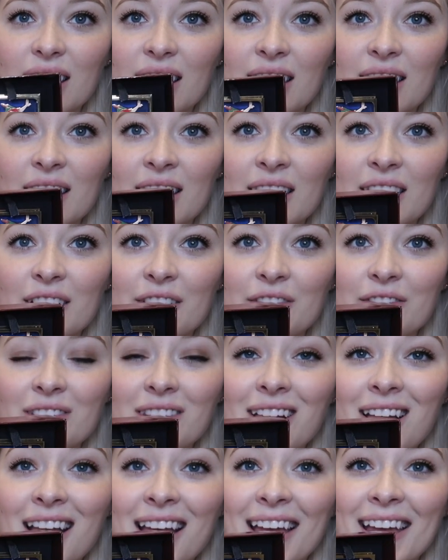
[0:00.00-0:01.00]
And then they're
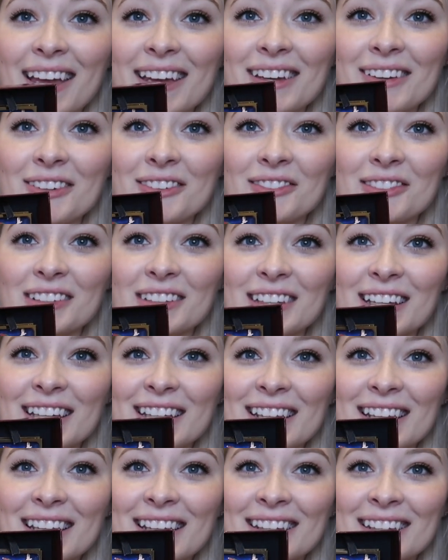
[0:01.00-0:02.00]
flying over
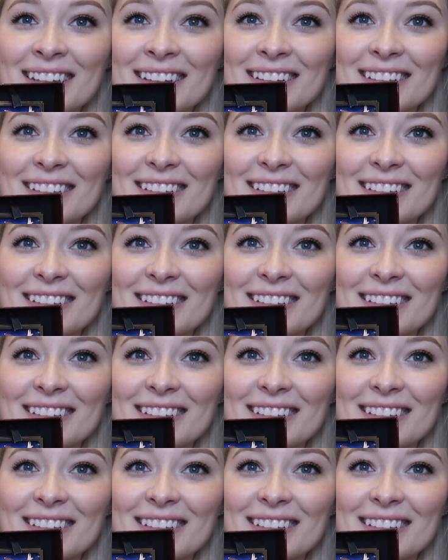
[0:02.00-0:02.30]
London.